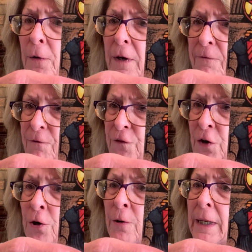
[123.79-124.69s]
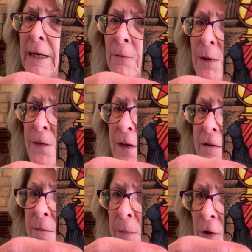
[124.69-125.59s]
conferring with
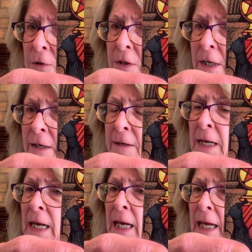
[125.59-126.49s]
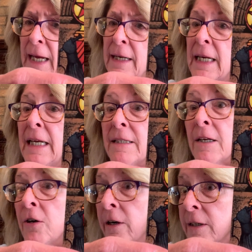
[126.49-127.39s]
this person, and he's
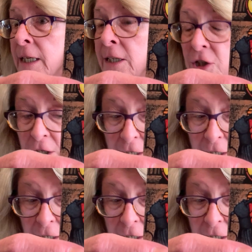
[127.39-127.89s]
an artisan,